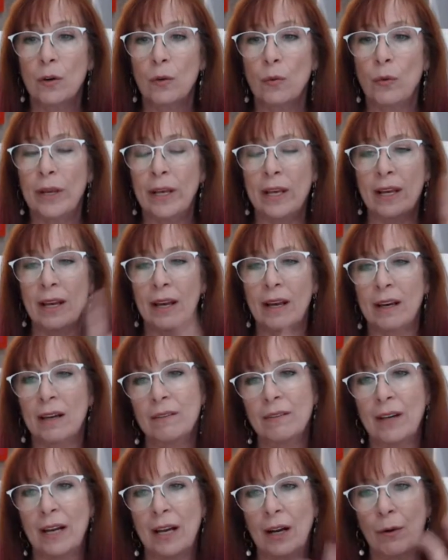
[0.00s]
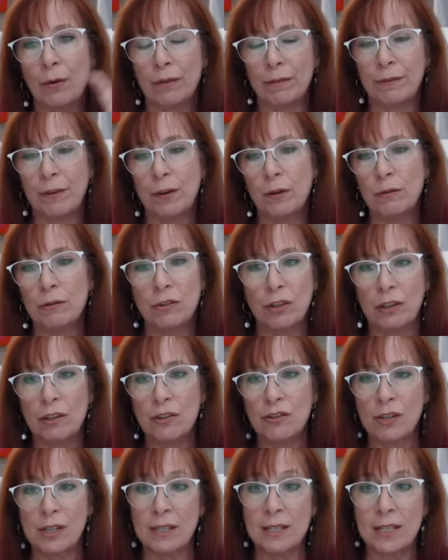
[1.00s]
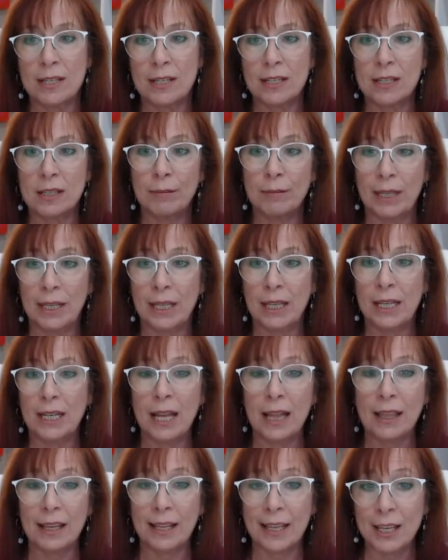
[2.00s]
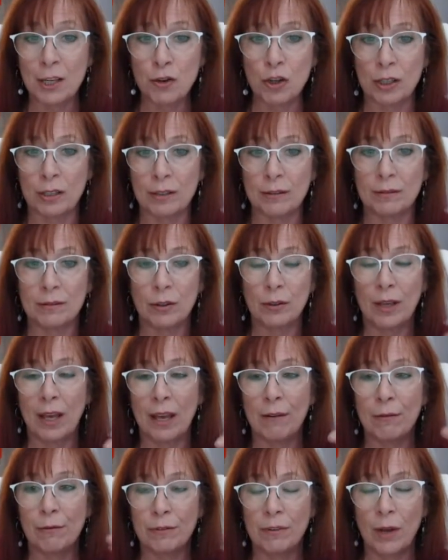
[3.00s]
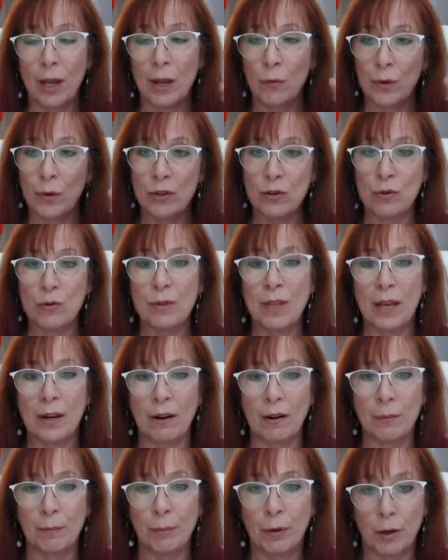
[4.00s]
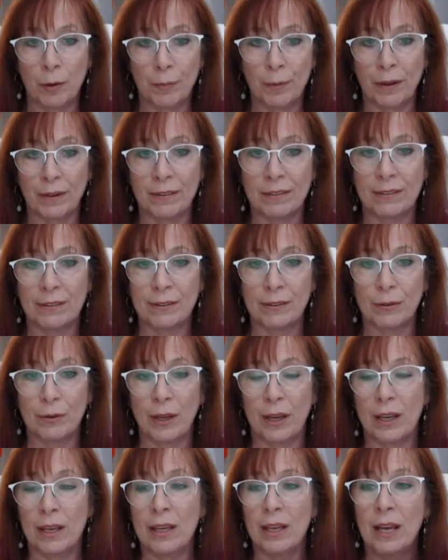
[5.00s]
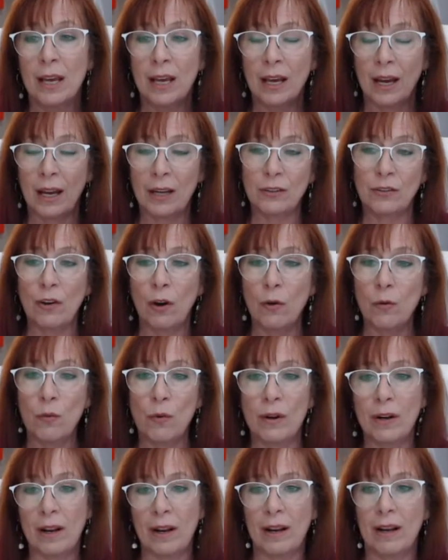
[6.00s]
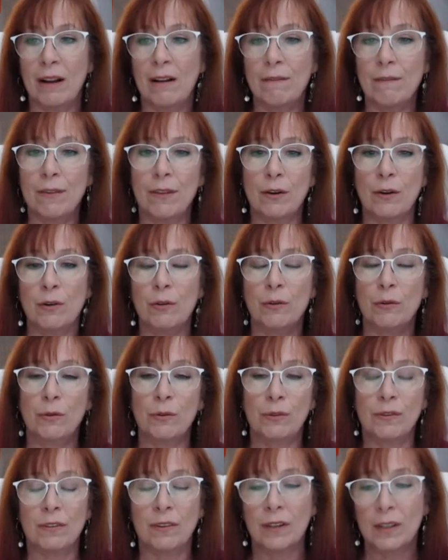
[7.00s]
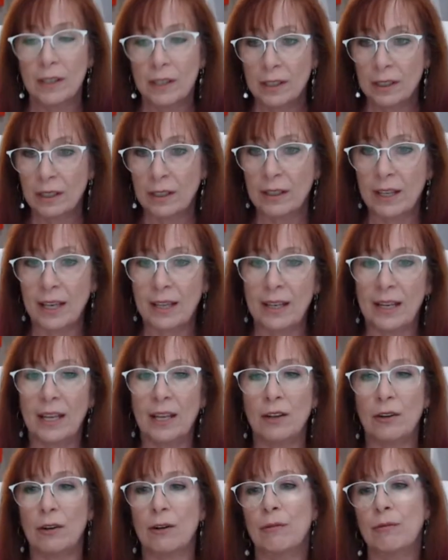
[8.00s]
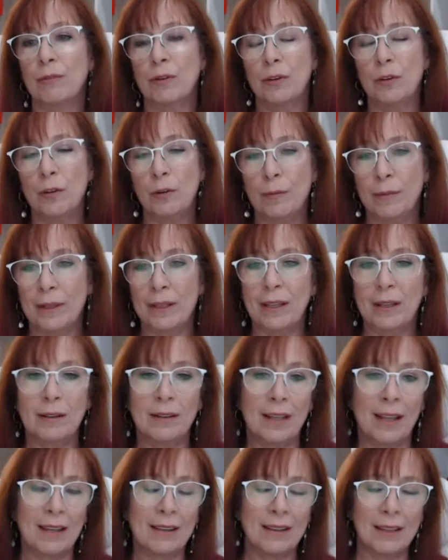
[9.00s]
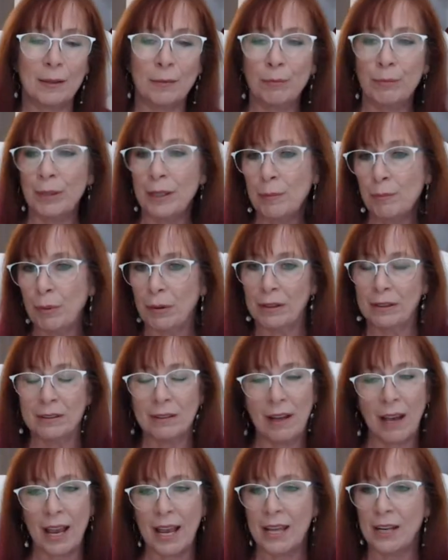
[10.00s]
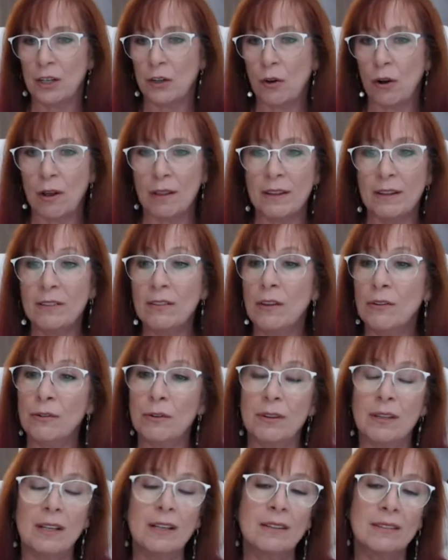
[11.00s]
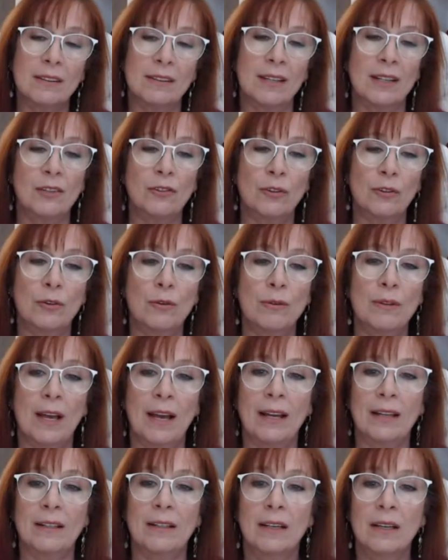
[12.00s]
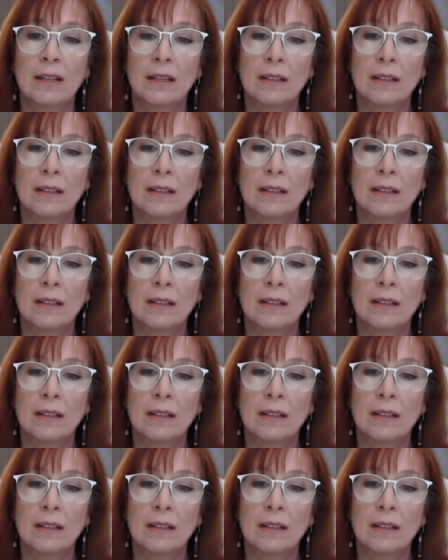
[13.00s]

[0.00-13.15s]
we have our phone charging system in the kitchen, okay? And we do that on purpose, okay? I don't want to have those, again, in our room, and then they beep all night and all these other things that they do that